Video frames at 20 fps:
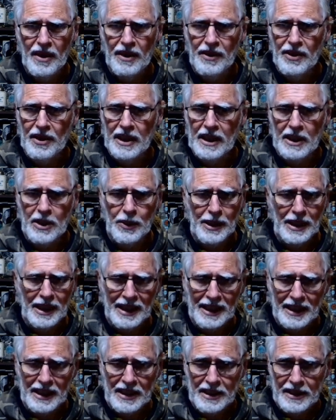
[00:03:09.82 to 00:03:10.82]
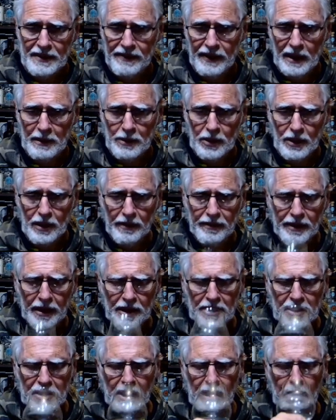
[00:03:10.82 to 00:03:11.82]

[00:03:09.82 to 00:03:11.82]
The quinine is far more obvious.